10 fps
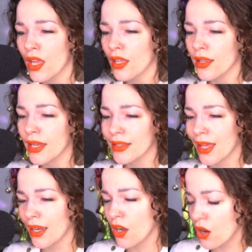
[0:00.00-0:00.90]
Like,
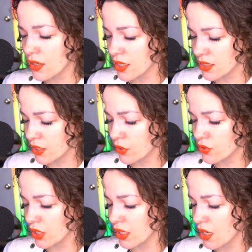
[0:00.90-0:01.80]
that card doesn't
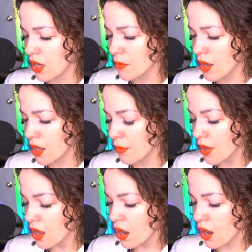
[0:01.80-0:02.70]
usually come
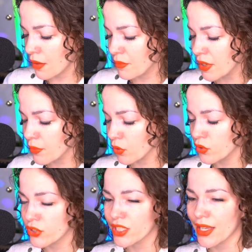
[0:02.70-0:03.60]
up on people
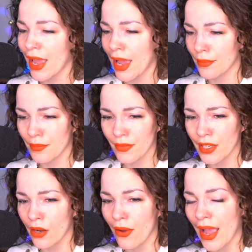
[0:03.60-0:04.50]
who just
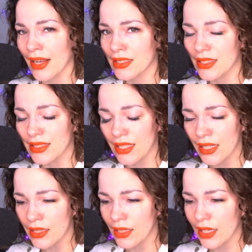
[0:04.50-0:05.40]

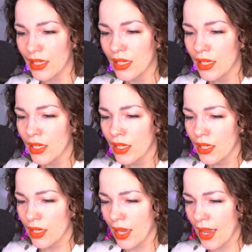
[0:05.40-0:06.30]
accidentally
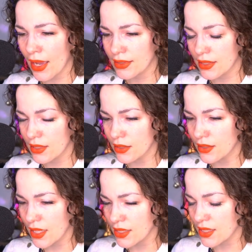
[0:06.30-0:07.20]

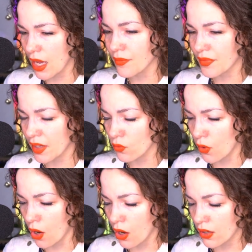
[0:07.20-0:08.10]
did something
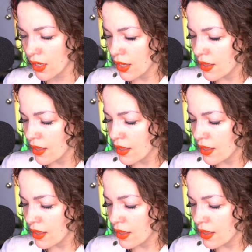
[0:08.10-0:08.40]
wrong.